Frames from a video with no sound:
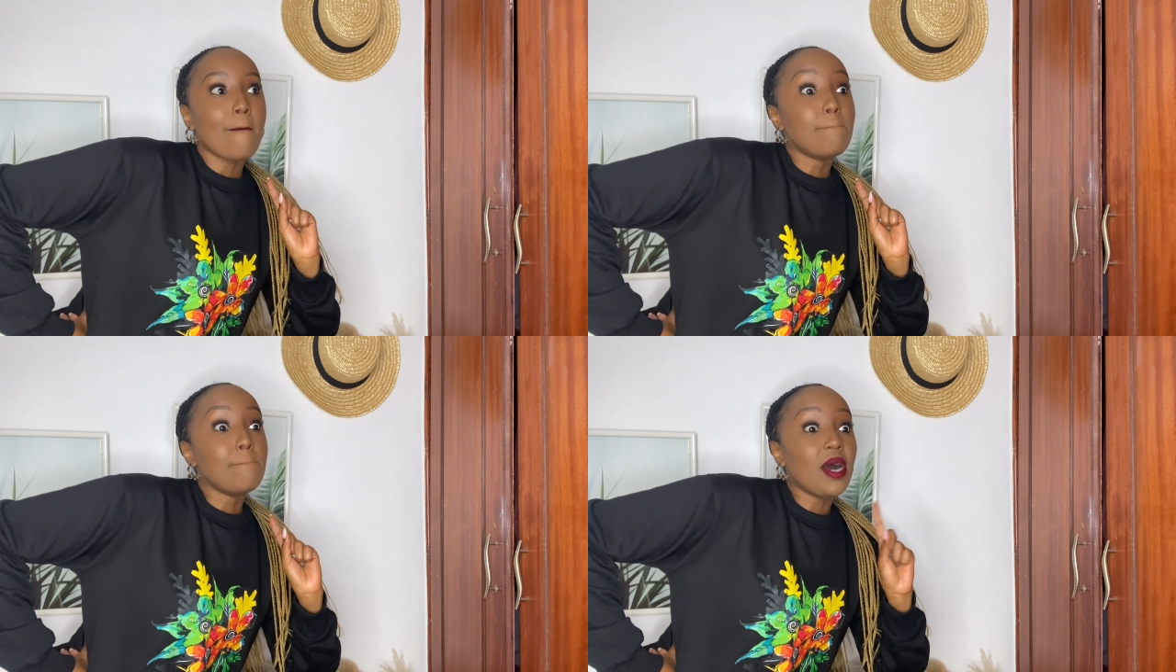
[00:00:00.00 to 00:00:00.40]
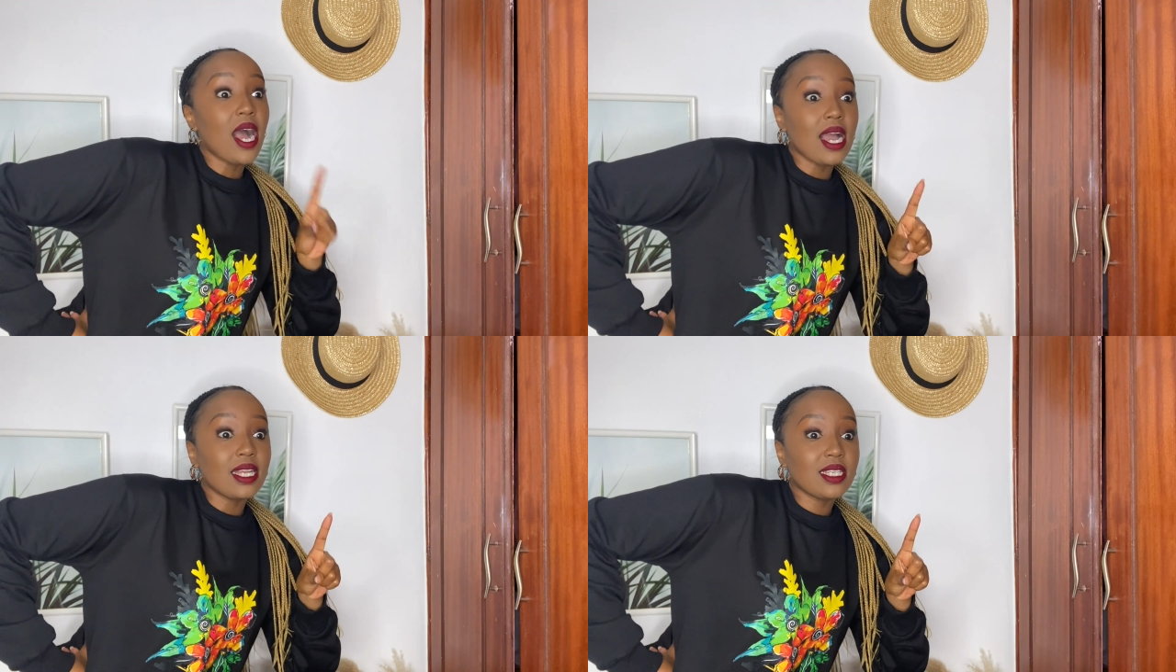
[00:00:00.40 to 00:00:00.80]

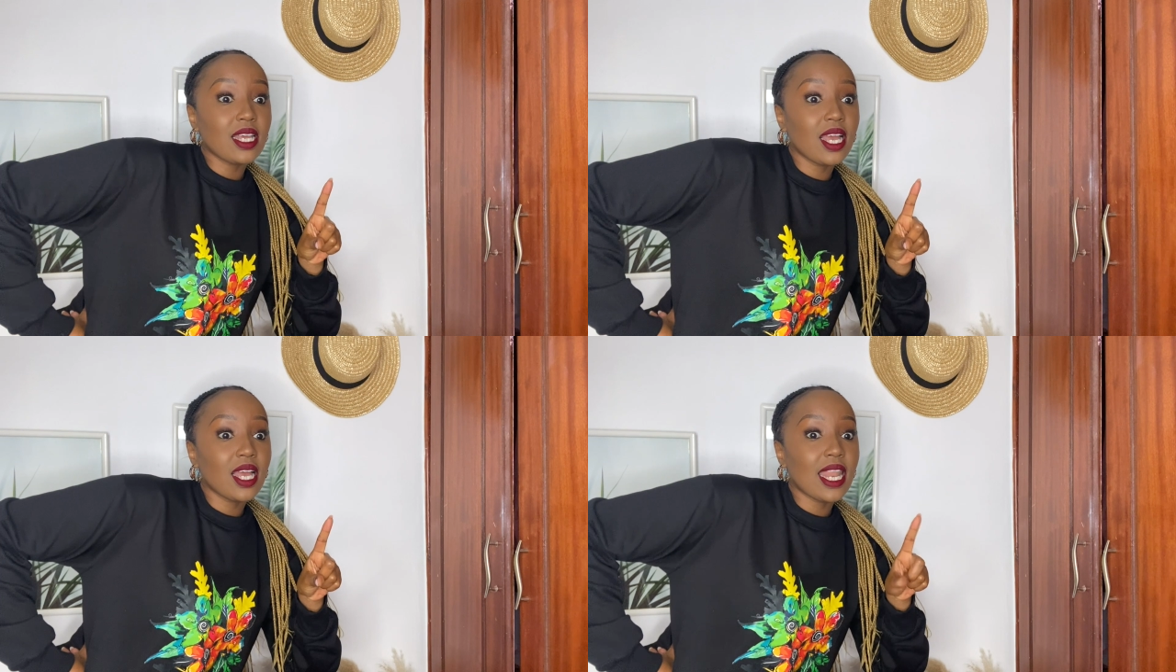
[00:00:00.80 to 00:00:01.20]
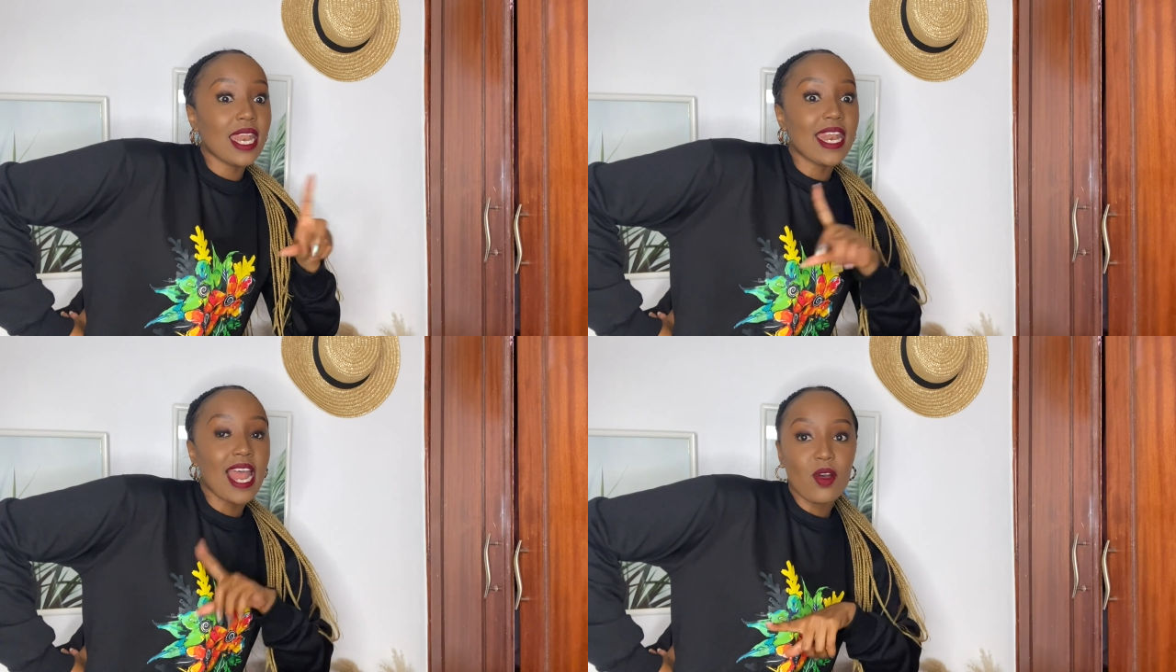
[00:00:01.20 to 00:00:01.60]
But
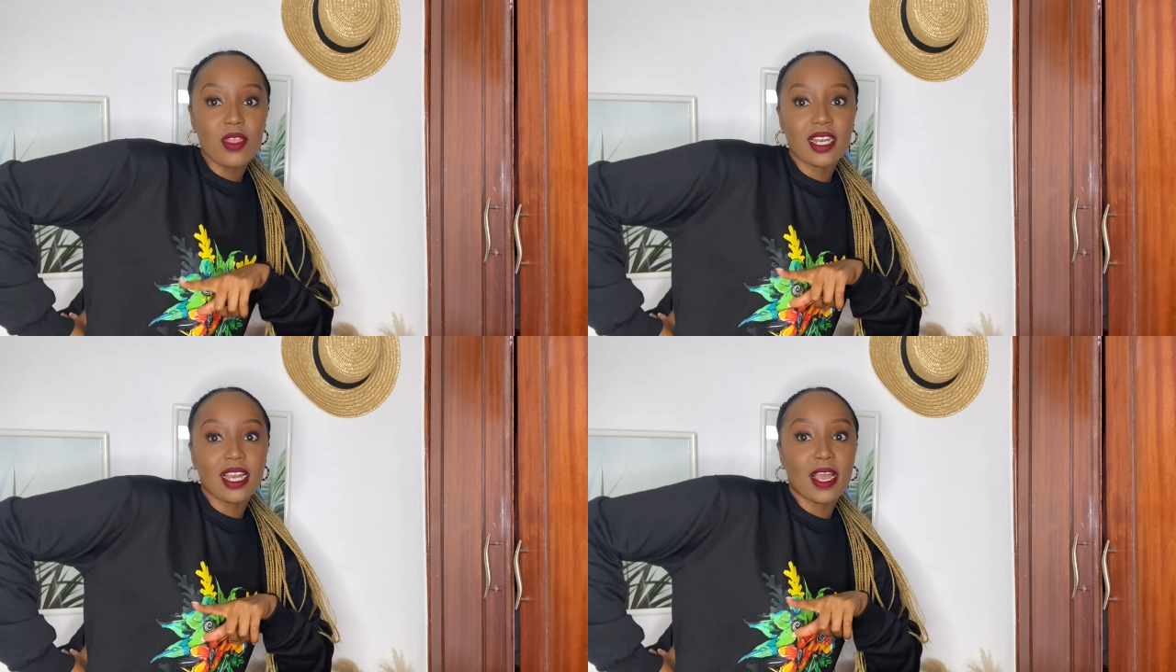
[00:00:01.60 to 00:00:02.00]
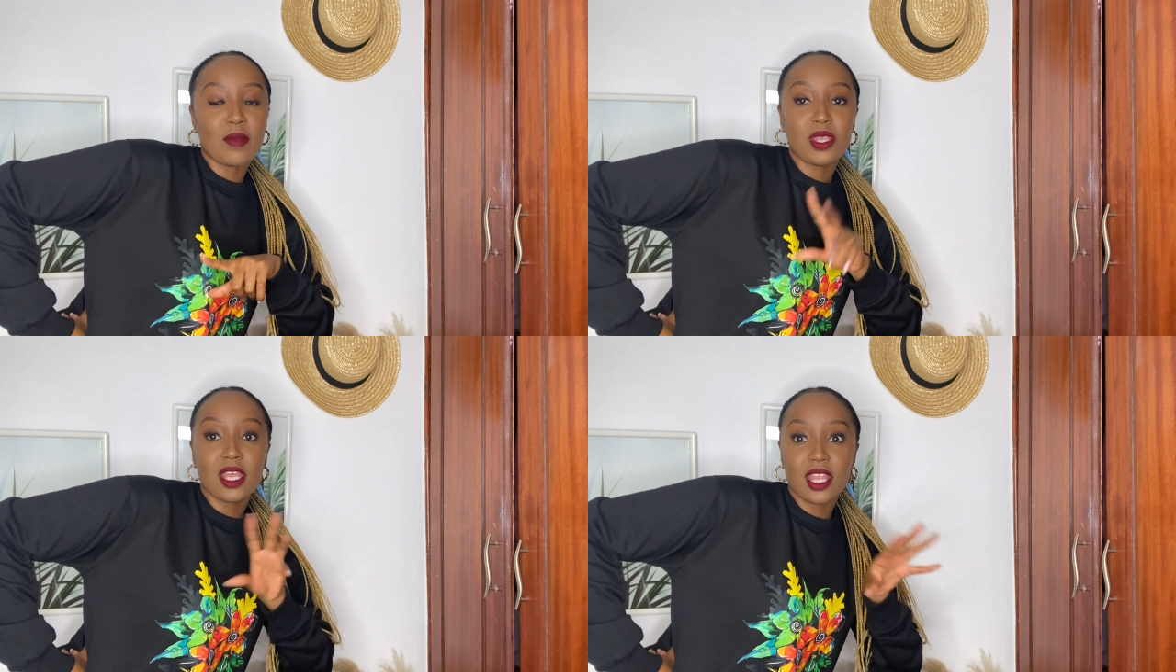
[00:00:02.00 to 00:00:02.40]
now that like
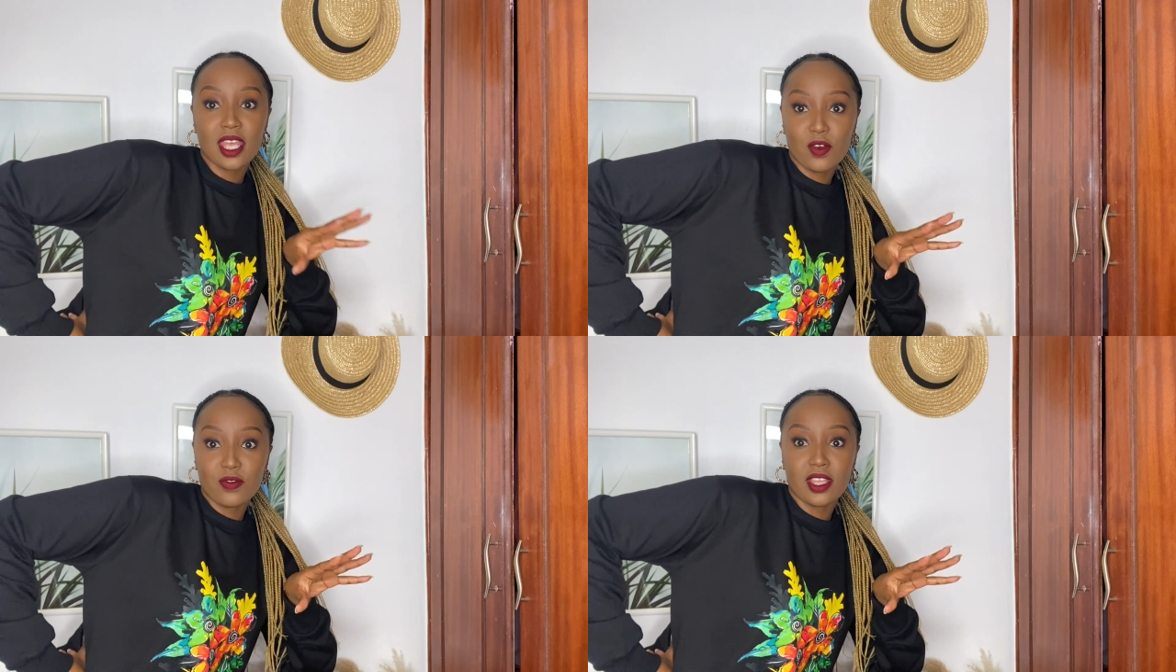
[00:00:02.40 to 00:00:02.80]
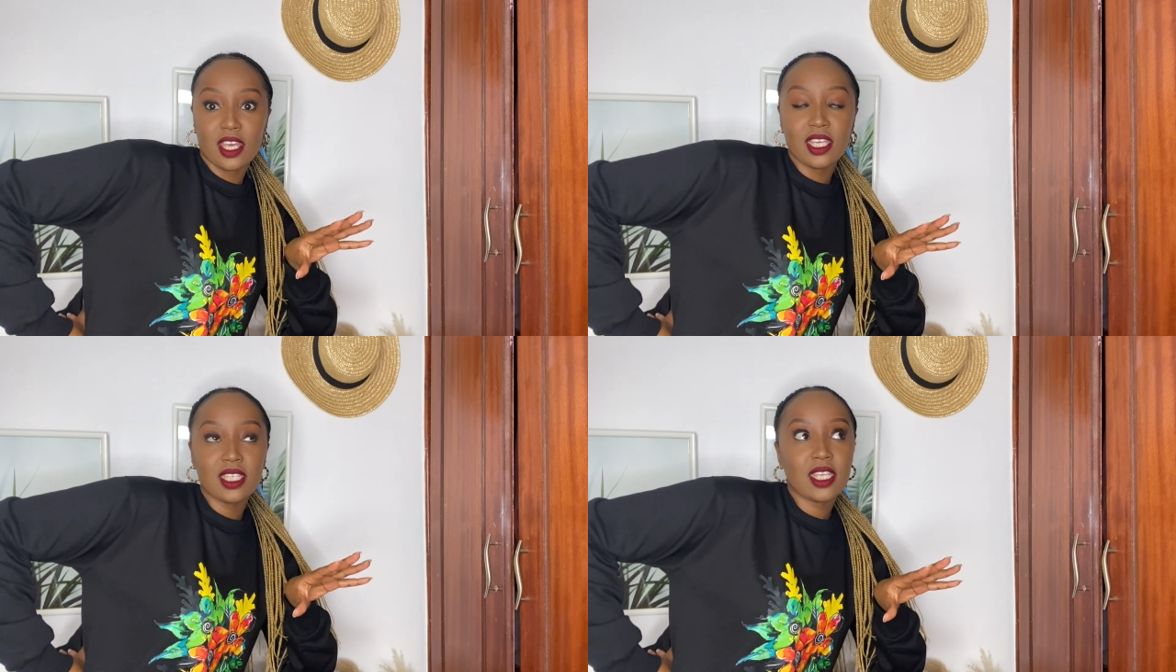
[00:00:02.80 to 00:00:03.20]
I'm in the thick of
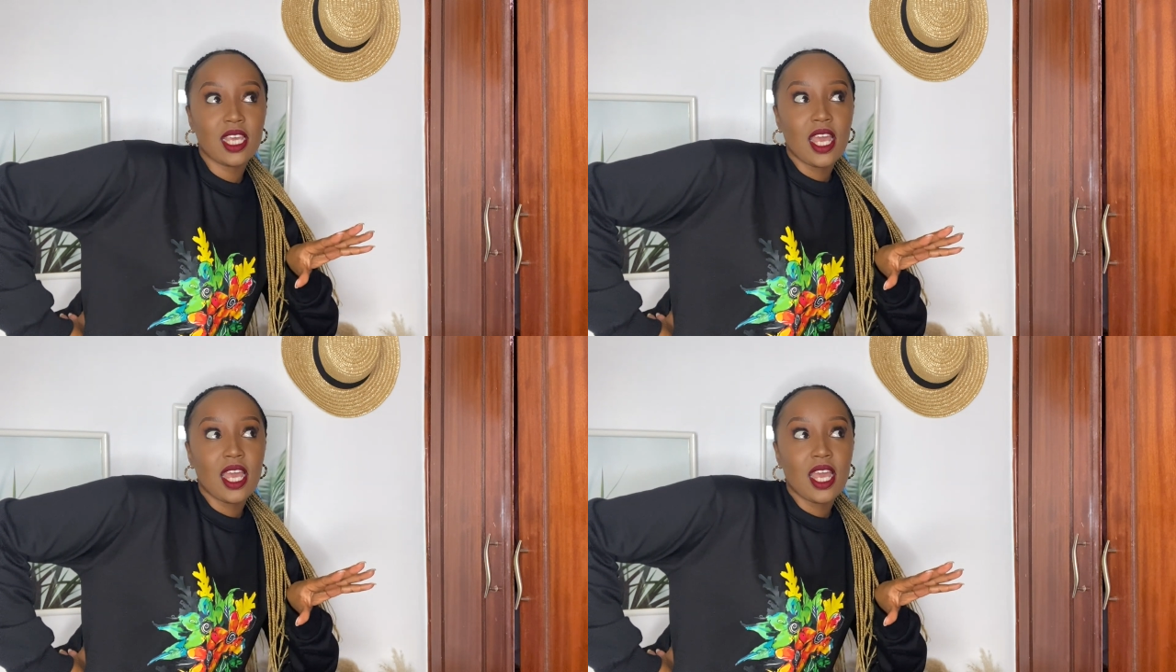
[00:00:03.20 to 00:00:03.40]
things,